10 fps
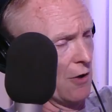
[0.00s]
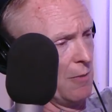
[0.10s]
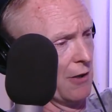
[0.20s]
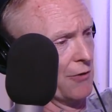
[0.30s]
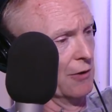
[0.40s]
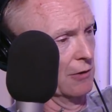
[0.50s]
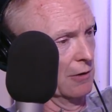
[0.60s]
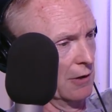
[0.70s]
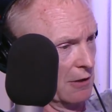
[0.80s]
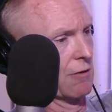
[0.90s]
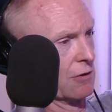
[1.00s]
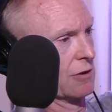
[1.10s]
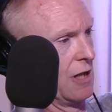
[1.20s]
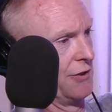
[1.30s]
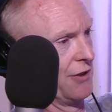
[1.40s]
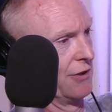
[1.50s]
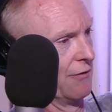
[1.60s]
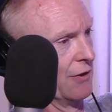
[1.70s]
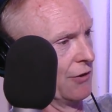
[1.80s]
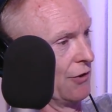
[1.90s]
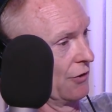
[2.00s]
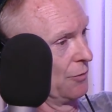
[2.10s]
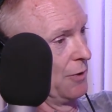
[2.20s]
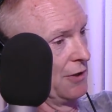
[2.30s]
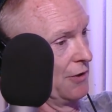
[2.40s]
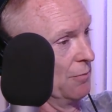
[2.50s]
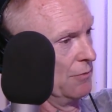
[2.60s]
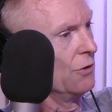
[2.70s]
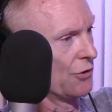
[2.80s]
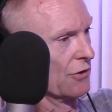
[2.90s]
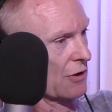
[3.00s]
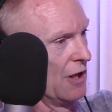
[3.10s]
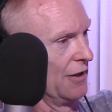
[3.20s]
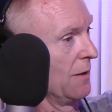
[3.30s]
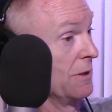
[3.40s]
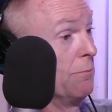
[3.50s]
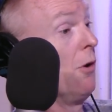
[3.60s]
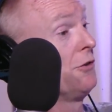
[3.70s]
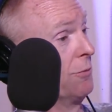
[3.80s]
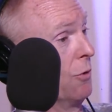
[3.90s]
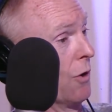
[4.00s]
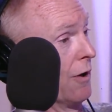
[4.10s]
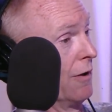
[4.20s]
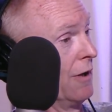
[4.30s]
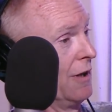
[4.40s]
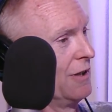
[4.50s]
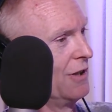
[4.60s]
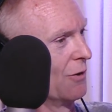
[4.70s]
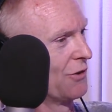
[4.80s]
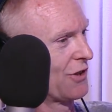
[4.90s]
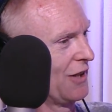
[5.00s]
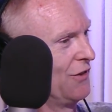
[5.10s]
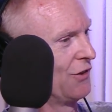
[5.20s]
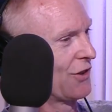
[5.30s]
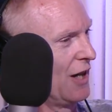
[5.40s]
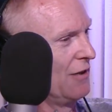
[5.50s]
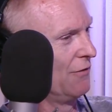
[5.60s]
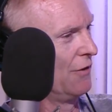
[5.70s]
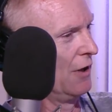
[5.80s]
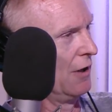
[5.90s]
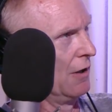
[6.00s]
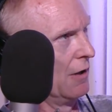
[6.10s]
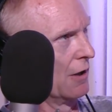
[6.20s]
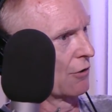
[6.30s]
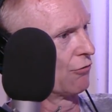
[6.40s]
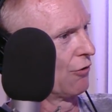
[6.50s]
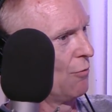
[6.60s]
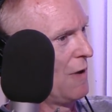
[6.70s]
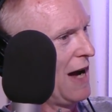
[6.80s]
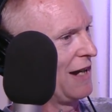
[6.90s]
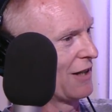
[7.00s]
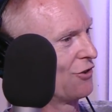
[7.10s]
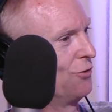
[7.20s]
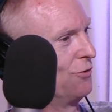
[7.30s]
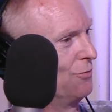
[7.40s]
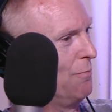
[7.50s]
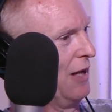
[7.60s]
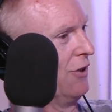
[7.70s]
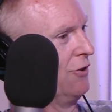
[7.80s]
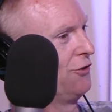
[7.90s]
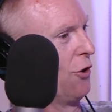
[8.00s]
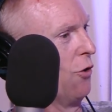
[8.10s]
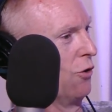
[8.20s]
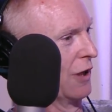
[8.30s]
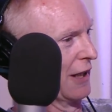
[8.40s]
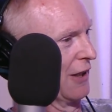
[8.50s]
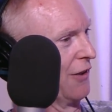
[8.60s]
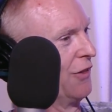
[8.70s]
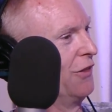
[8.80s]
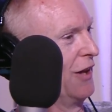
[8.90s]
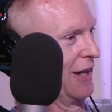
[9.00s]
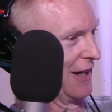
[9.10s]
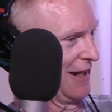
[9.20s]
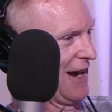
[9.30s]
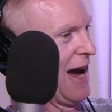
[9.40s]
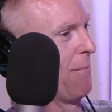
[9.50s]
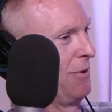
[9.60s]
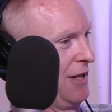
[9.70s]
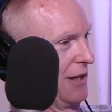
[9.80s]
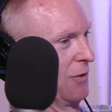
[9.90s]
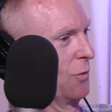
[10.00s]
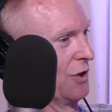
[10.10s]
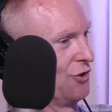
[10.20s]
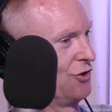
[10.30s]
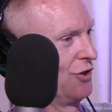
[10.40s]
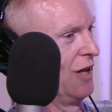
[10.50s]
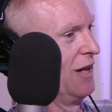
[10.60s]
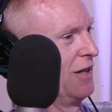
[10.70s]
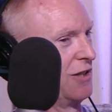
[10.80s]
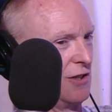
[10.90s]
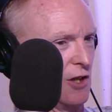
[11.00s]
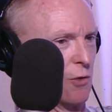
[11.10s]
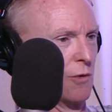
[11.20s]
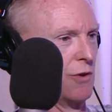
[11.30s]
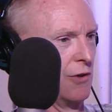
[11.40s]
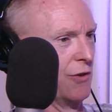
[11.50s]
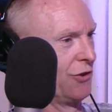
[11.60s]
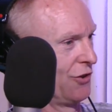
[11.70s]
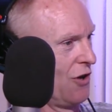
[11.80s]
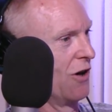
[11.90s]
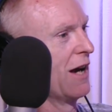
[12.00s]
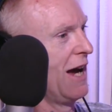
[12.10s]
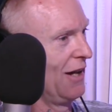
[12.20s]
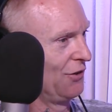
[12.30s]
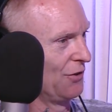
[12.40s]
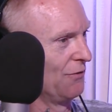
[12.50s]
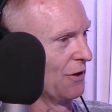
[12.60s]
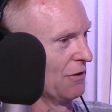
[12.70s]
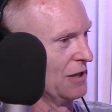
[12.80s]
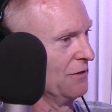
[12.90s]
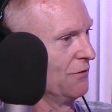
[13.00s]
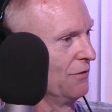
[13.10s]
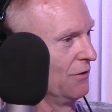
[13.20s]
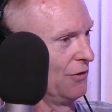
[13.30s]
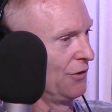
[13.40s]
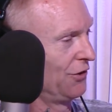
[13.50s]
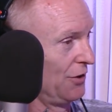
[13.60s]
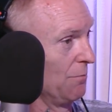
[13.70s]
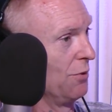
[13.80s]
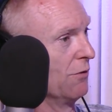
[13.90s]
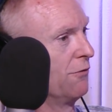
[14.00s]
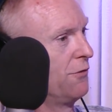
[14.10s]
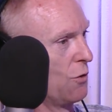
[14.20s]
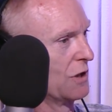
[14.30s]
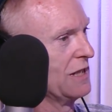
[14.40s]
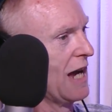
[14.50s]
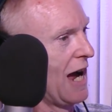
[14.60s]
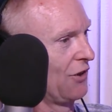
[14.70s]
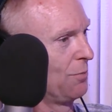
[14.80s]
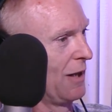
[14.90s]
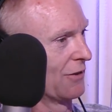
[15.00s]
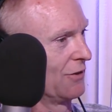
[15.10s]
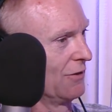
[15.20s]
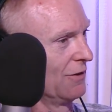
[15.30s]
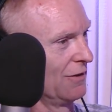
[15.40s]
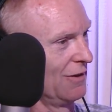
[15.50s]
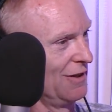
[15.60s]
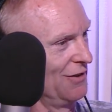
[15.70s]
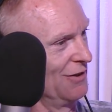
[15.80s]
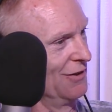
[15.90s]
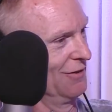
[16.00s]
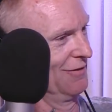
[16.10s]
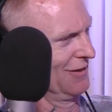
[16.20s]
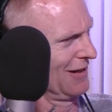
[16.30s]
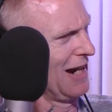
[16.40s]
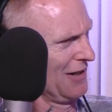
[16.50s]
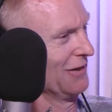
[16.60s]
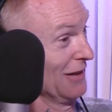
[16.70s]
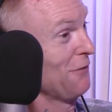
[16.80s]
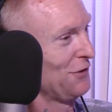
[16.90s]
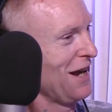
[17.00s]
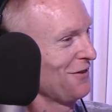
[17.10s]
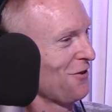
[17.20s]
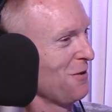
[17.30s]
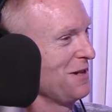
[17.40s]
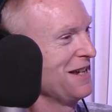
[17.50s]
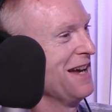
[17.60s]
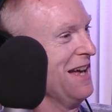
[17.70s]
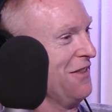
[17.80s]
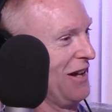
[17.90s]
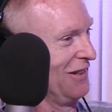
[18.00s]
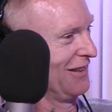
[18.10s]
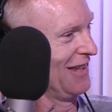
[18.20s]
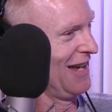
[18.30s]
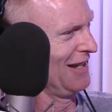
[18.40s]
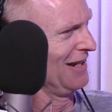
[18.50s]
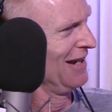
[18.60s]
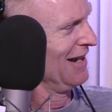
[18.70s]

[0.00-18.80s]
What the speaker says: about the lyrical content of these songs, but the musical content, I mean, Baltimore, it's got this kind of chromatic bell tolling thing happening, which, the song has a very simple, folky aspect in the kind of the left-hand harmony that is then